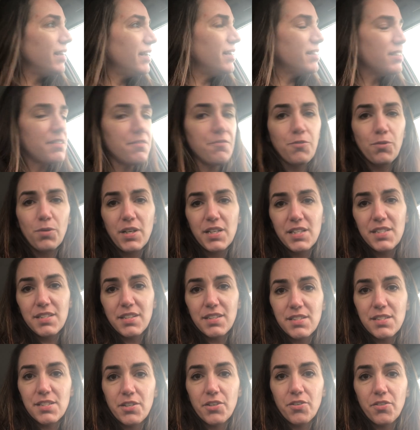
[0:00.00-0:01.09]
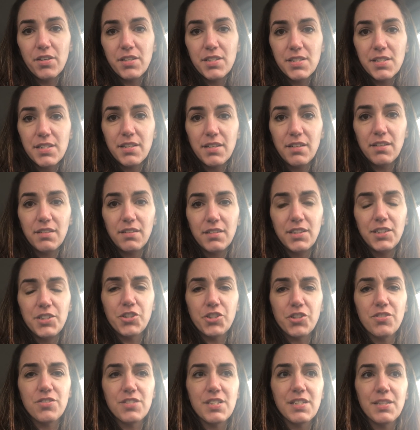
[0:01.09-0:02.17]
It's 46 degrees here in
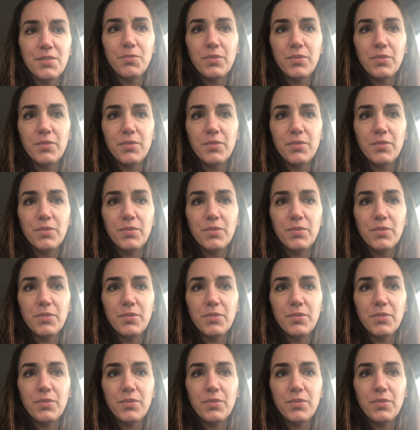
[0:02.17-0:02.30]
Jersey,